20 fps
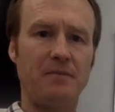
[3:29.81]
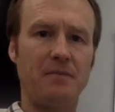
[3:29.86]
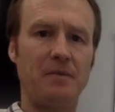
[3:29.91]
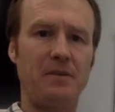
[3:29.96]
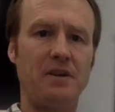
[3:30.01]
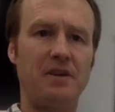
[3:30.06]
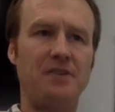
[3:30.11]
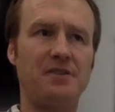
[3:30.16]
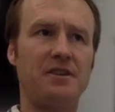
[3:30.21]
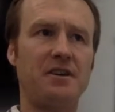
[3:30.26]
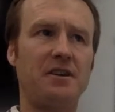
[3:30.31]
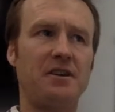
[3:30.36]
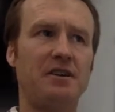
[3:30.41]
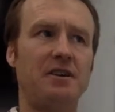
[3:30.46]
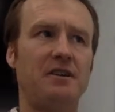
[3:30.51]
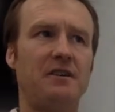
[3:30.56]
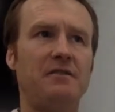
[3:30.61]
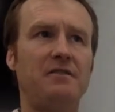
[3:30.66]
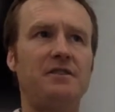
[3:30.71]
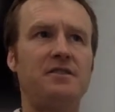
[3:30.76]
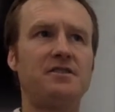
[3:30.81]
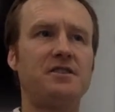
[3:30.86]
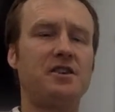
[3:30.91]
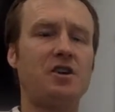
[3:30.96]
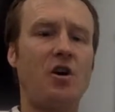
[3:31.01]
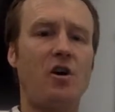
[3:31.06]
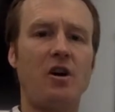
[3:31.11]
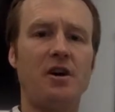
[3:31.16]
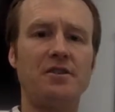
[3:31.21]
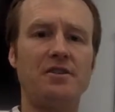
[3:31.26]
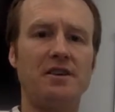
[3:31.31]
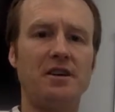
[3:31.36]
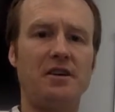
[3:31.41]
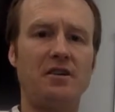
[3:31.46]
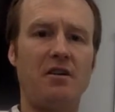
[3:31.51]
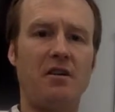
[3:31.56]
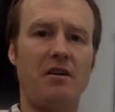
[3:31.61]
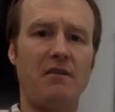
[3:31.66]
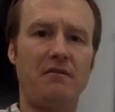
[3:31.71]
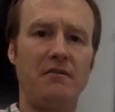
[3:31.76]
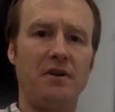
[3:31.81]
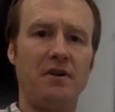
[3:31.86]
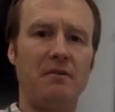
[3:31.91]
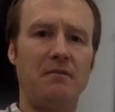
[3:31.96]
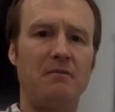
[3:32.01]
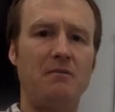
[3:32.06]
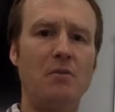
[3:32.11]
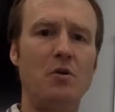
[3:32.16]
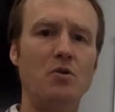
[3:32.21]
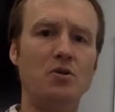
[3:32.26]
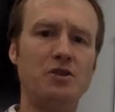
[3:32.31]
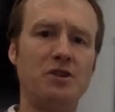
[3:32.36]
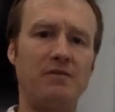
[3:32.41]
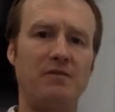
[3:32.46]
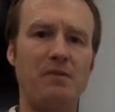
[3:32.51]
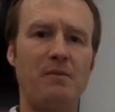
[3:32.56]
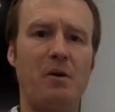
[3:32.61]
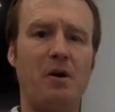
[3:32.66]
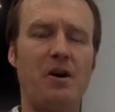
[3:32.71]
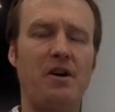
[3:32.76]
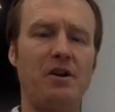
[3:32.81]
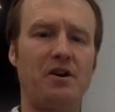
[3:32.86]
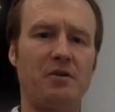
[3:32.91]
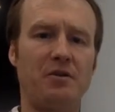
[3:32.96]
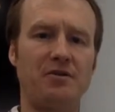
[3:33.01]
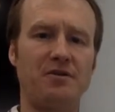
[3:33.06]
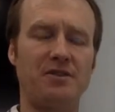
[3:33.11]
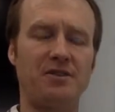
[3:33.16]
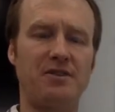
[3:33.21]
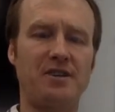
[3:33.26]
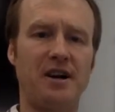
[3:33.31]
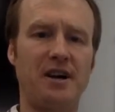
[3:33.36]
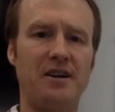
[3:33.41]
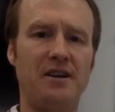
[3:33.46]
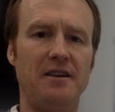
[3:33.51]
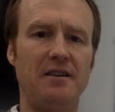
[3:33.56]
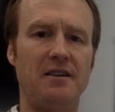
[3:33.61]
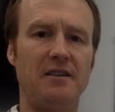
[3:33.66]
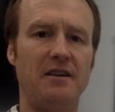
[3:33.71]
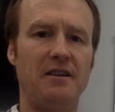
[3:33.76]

that's the content of the motion of the particles inside it.